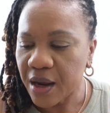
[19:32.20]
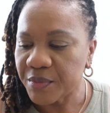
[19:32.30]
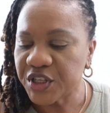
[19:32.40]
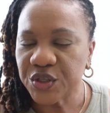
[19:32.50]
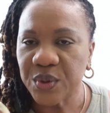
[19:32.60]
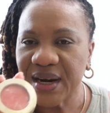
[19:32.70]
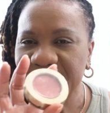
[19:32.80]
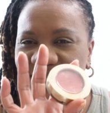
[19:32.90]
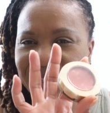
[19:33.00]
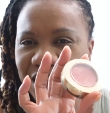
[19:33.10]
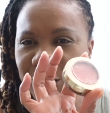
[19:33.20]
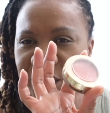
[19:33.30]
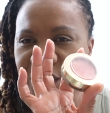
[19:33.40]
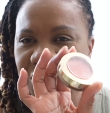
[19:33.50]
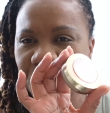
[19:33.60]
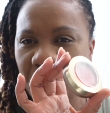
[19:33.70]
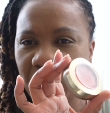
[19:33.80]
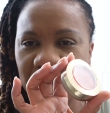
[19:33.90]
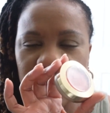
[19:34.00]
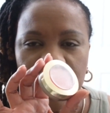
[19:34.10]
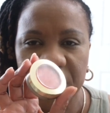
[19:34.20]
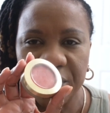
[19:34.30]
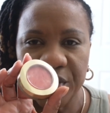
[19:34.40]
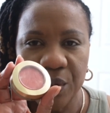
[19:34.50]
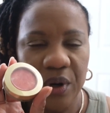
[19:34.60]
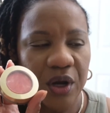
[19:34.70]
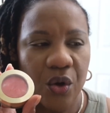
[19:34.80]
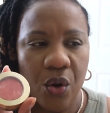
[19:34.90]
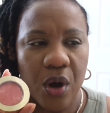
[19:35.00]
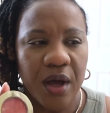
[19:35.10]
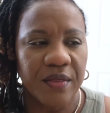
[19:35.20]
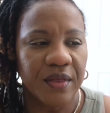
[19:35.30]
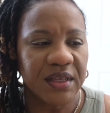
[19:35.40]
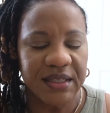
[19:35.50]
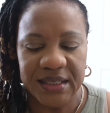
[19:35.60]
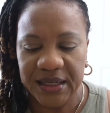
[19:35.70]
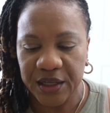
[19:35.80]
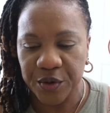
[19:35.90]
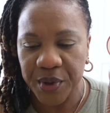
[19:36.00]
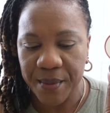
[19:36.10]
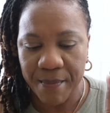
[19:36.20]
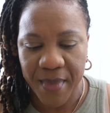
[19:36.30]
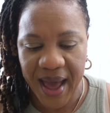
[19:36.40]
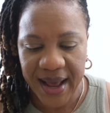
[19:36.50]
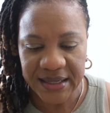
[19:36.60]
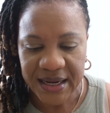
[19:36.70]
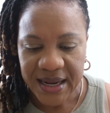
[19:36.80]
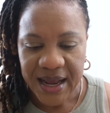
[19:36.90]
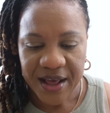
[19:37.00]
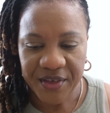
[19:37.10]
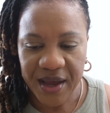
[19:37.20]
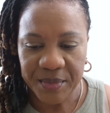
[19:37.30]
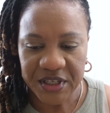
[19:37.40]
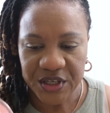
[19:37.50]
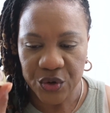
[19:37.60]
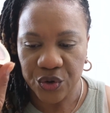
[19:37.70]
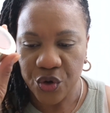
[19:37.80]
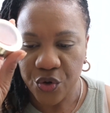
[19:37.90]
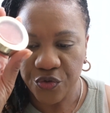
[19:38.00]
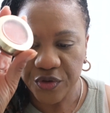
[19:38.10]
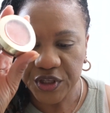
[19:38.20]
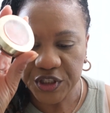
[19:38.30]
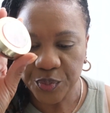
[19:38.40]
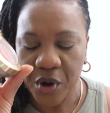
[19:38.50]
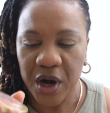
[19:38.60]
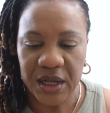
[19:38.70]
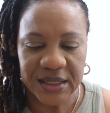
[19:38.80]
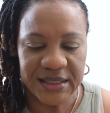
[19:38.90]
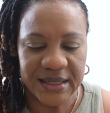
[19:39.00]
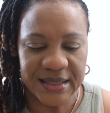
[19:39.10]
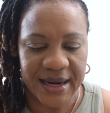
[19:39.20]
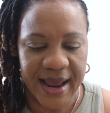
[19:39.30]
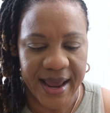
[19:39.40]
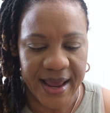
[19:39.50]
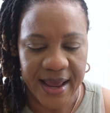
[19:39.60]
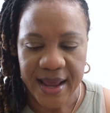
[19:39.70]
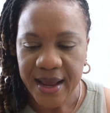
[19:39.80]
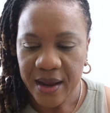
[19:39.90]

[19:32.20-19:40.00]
This one has a little bit of sparkle, whatever you want to go on. This is a little bit matte. I think I'm just going to go for the sparkle today.